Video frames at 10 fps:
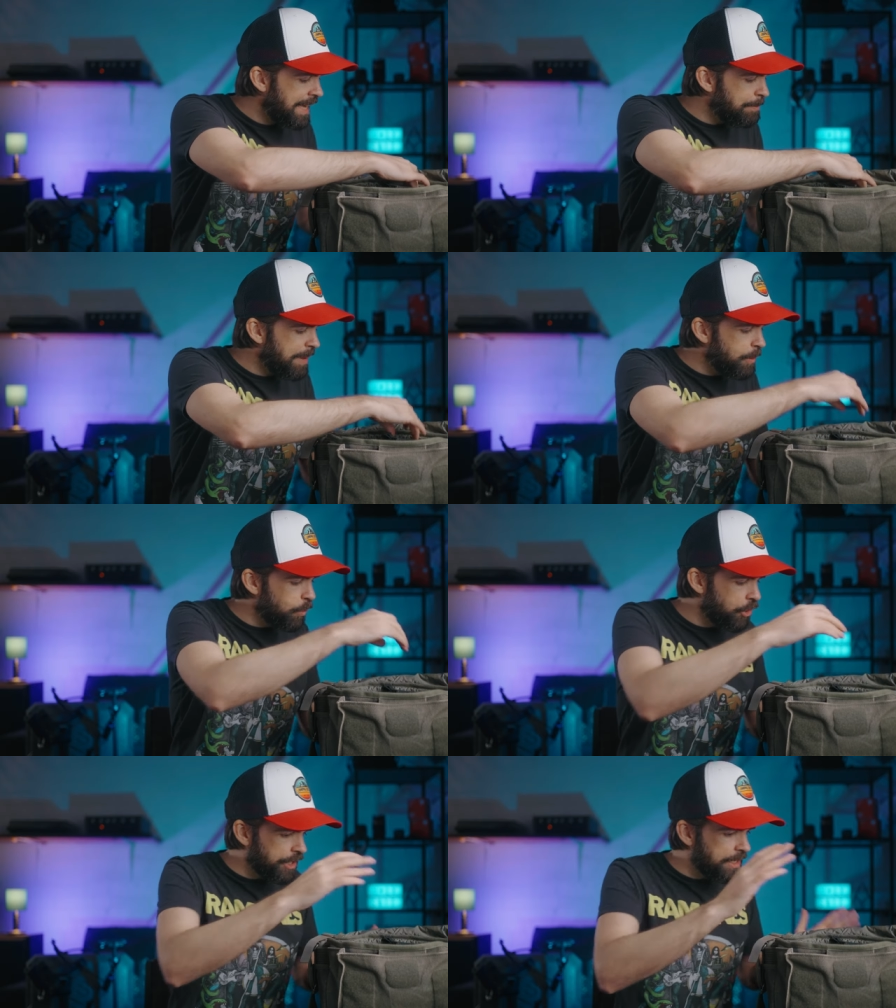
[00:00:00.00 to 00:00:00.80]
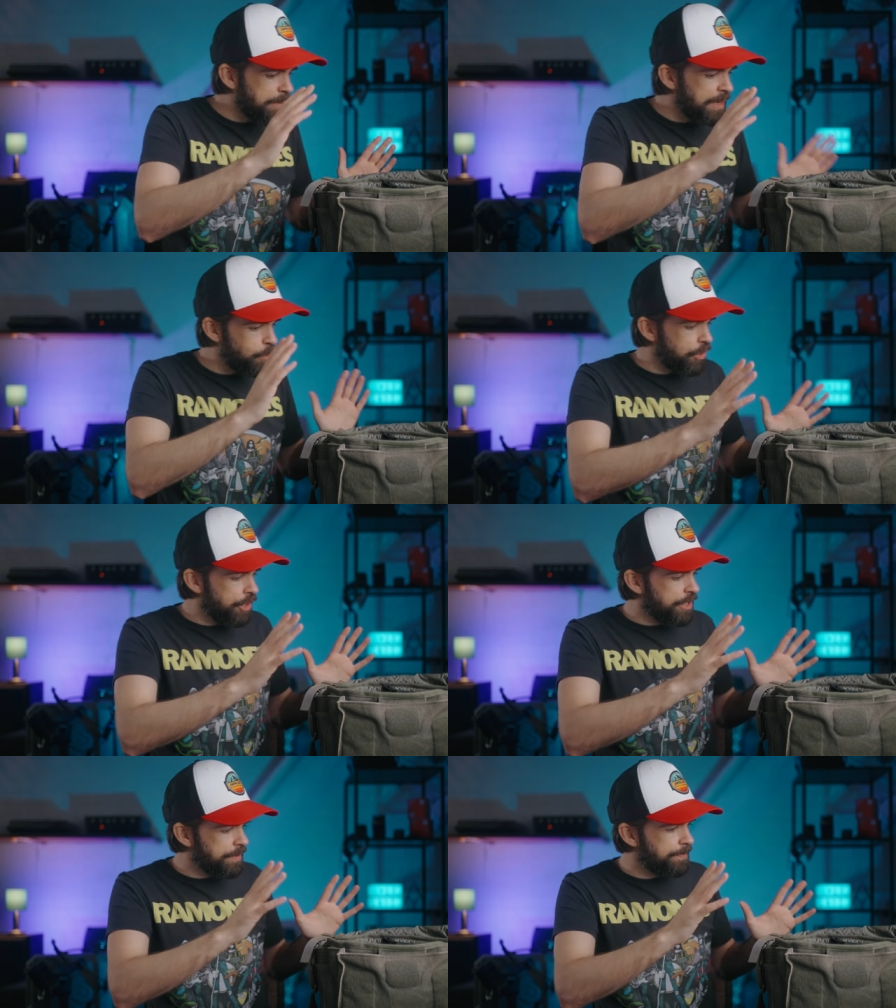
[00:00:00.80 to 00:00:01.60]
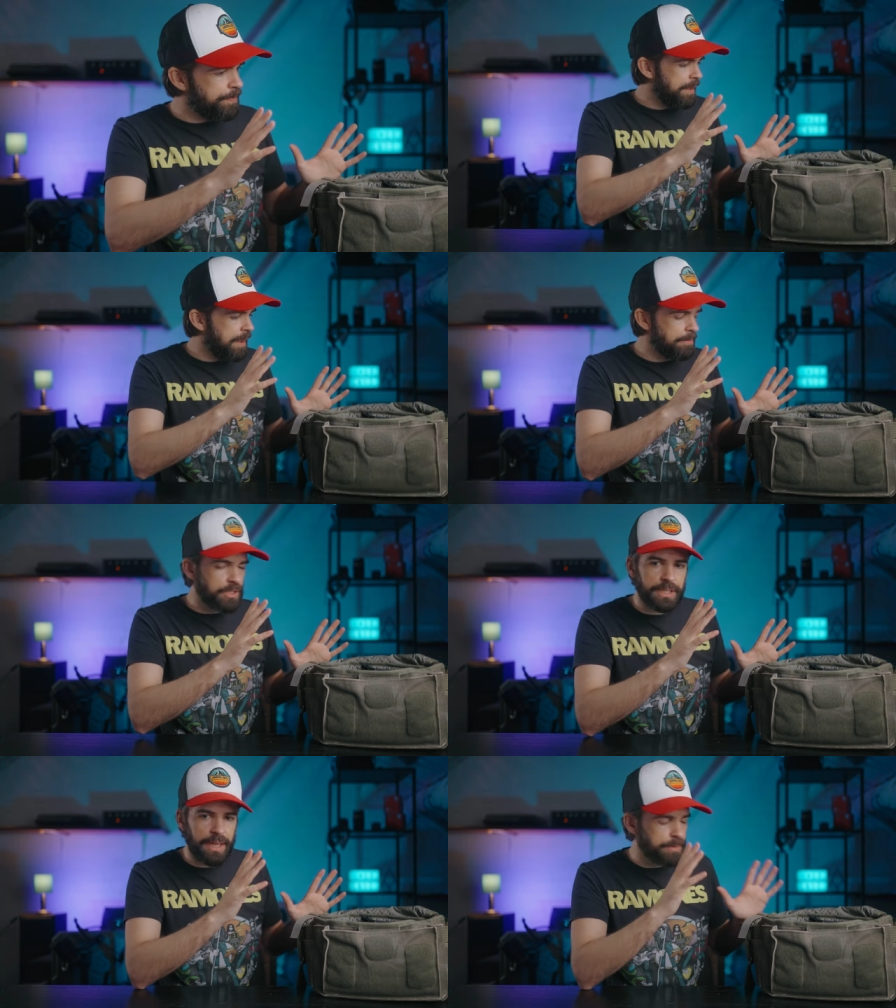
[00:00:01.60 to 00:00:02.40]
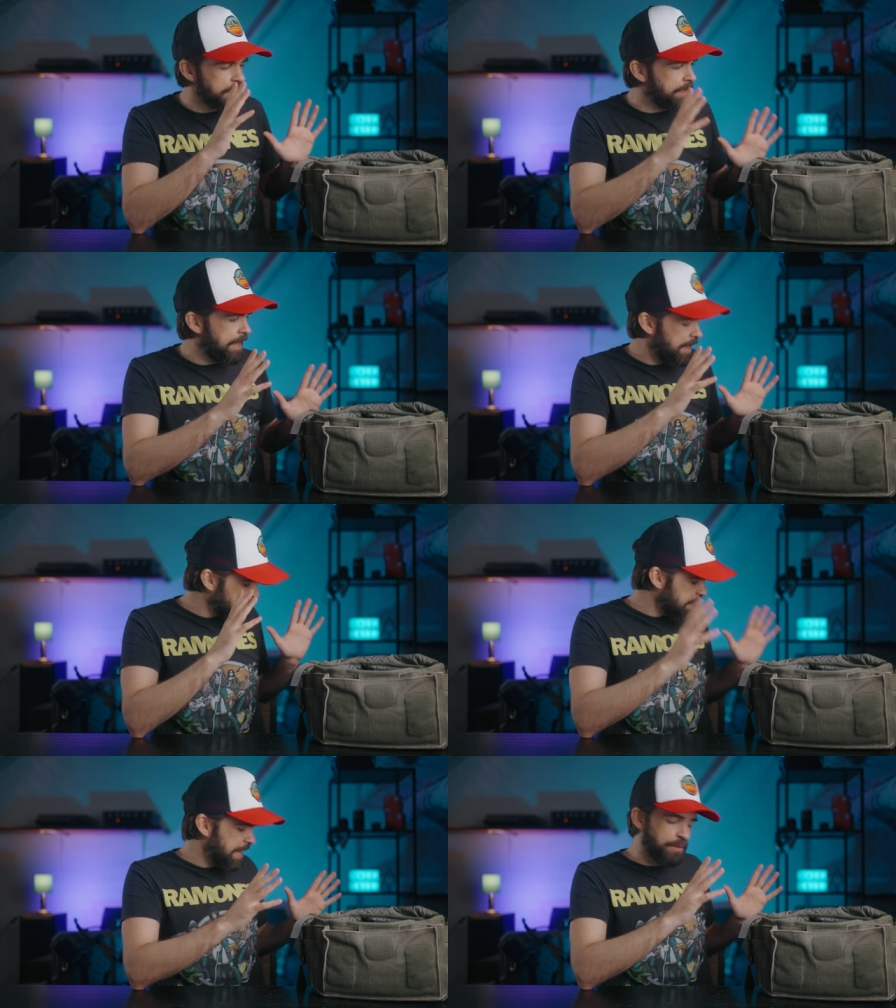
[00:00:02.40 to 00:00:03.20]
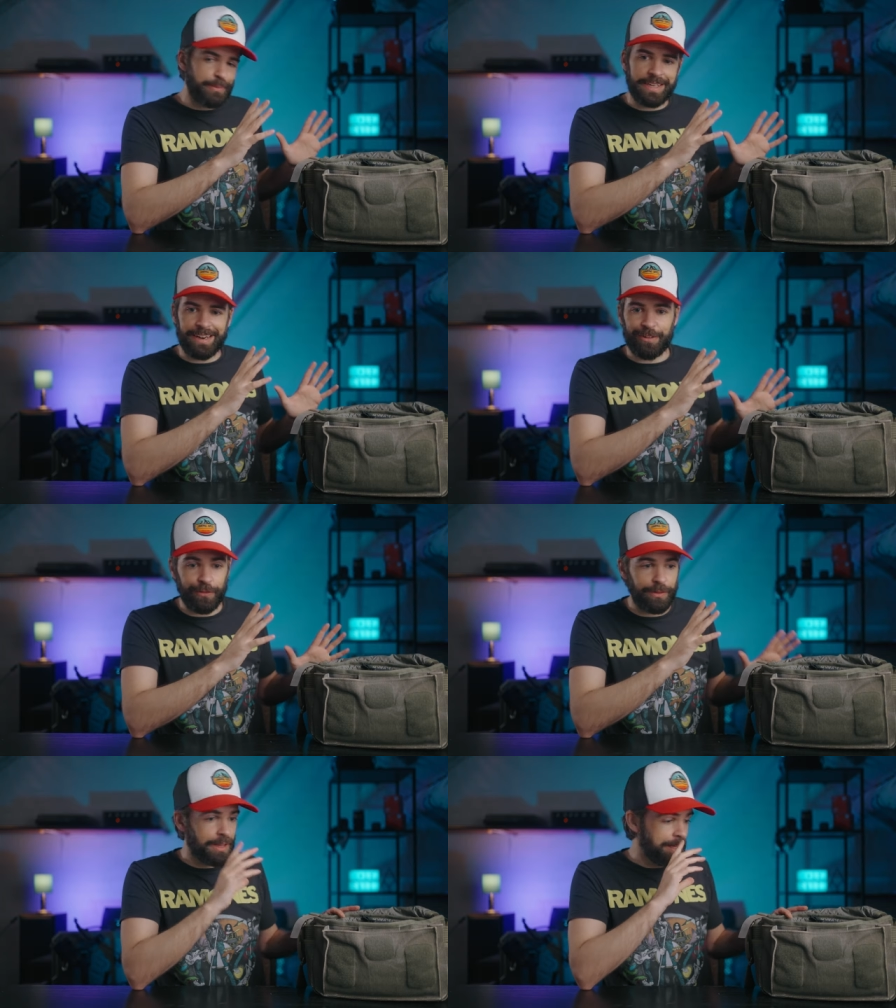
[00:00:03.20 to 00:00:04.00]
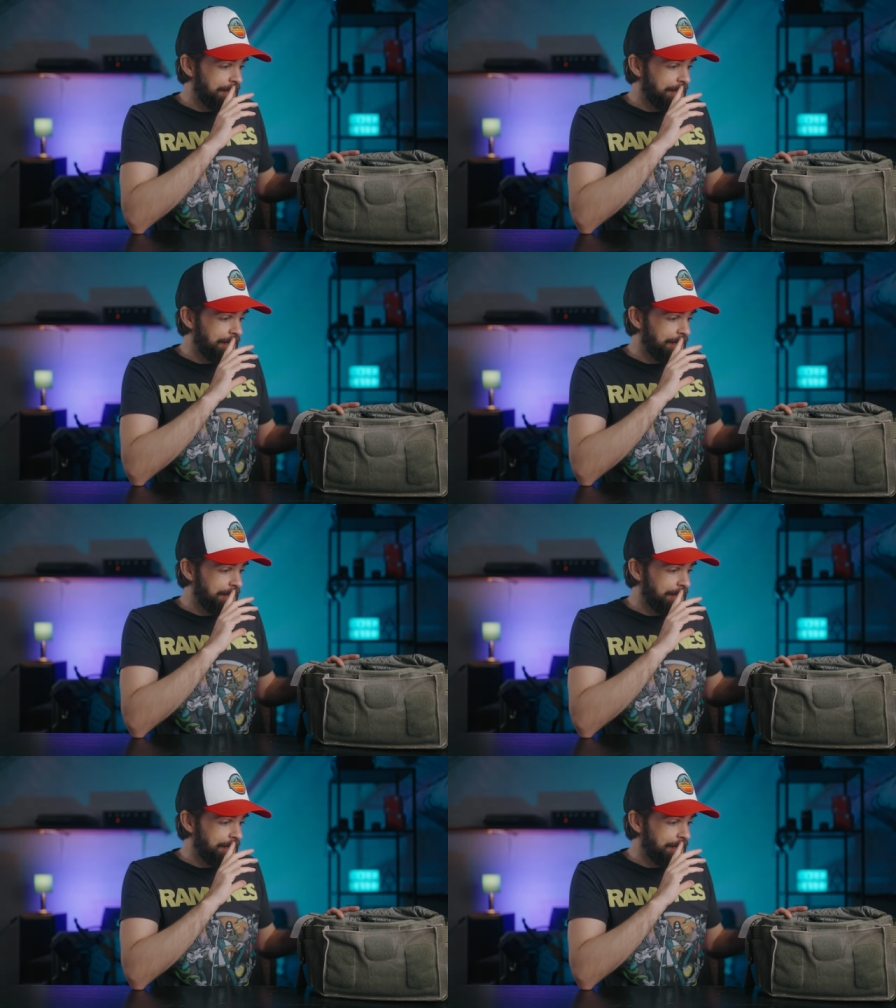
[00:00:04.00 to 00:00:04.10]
might work, it might work. I'm gonna have to be careful.